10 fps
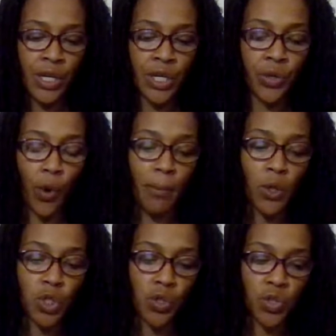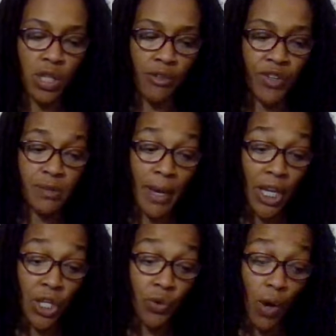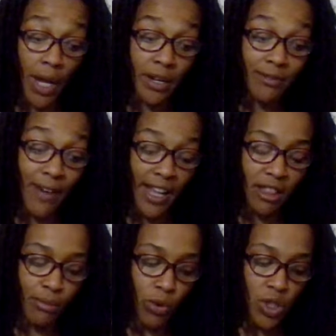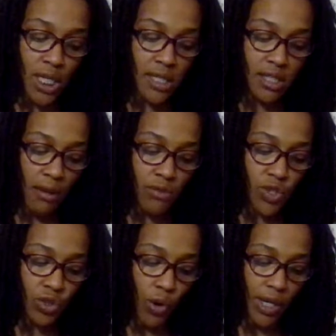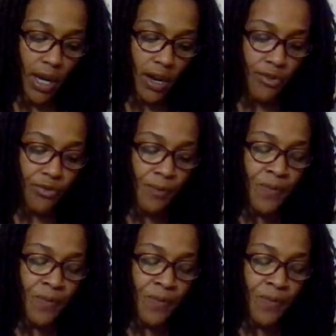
your emotional self is making you unavailable to some sort of,